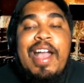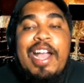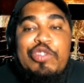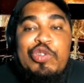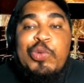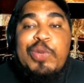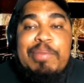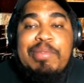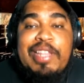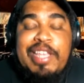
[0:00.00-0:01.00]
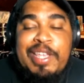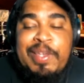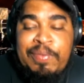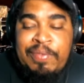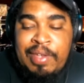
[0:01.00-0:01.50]
I truly
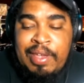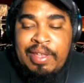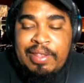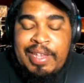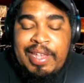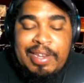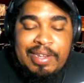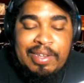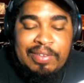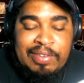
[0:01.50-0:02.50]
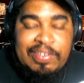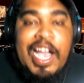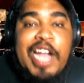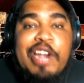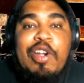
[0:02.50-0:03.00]
believe that in this
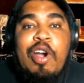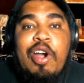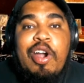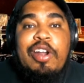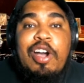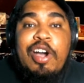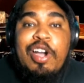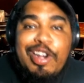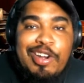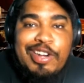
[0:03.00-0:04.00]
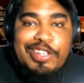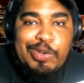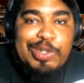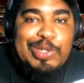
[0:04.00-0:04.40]
entire card, hunger is going